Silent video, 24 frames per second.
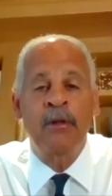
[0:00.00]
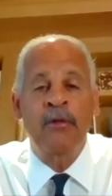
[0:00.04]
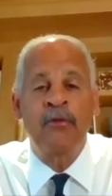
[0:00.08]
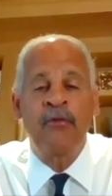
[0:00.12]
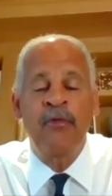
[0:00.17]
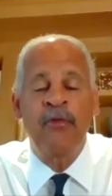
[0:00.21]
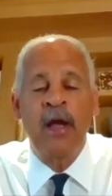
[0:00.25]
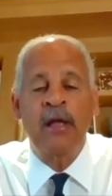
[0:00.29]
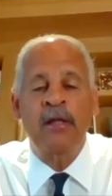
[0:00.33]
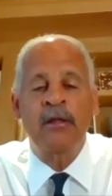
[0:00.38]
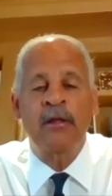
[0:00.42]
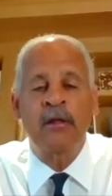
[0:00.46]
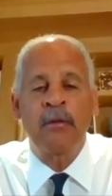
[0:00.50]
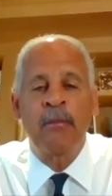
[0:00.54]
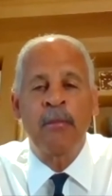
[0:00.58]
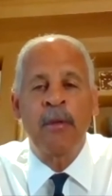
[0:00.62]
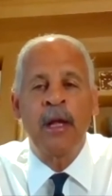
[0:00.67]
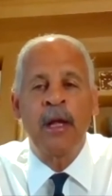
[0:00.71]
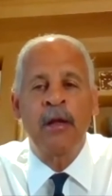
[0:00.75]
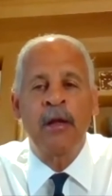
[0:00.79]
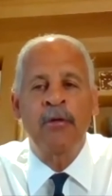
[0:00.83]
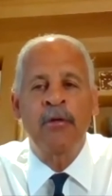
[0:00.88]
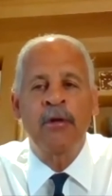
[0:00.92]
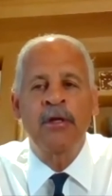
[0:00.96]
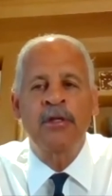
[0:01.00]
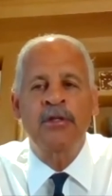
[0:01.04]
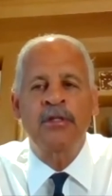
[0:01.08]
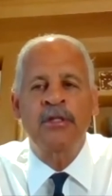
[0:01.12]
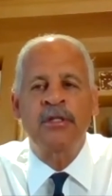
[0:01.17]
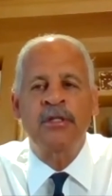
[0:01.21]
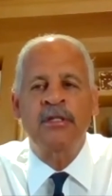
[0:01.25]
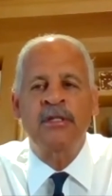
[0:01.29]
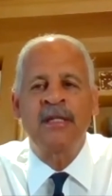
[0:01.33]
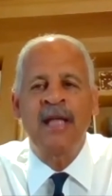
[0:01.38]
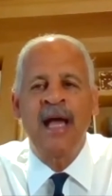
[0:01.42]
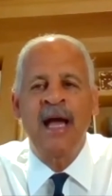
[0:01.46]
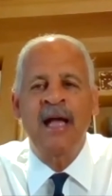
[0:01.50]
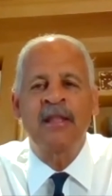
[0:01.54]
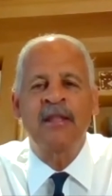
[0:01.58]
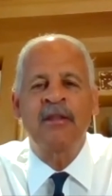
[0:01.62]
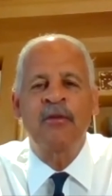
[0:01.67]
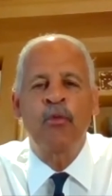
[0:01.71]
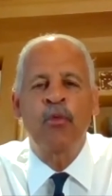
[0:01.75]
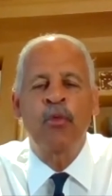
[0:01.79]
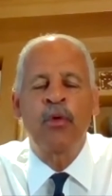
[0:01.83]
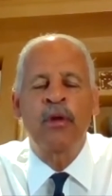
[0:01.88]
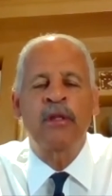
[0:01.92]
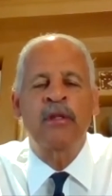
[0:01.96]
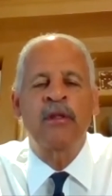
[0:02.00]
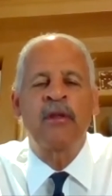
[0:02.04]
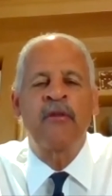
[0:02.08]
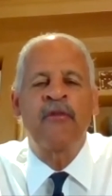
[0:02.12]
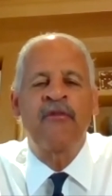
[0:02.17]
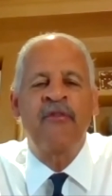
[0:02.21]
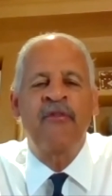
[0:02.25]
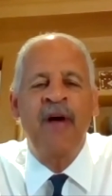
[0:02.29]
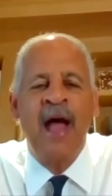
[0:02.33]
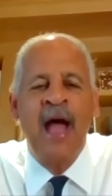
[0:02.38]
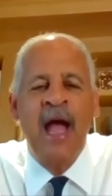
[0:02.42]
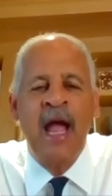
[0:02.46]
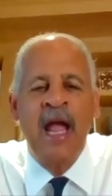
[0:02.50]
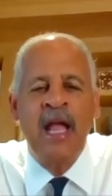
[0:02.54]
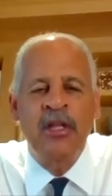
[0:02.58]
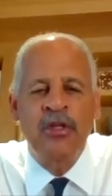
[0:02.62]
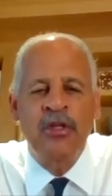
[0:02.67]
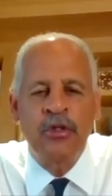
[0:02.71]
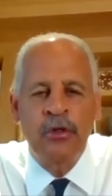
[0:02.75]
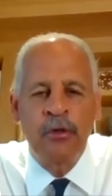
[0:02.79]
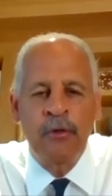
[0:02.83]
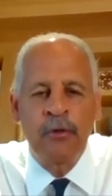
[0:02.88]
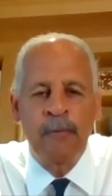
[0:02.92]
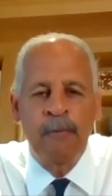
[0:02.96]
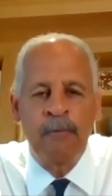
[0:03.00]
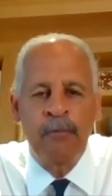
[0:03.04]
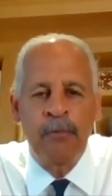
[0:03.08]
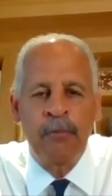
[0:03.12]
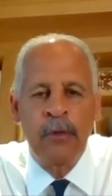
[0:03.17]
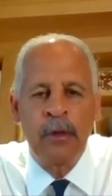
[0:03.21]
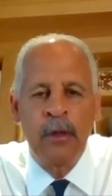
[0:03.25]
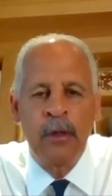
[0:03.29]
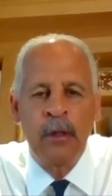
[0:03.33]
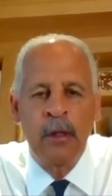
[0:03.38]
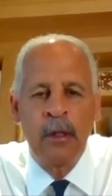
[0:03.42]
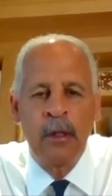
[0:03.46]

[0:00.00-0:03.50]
But the fact of the matter is not what defines you.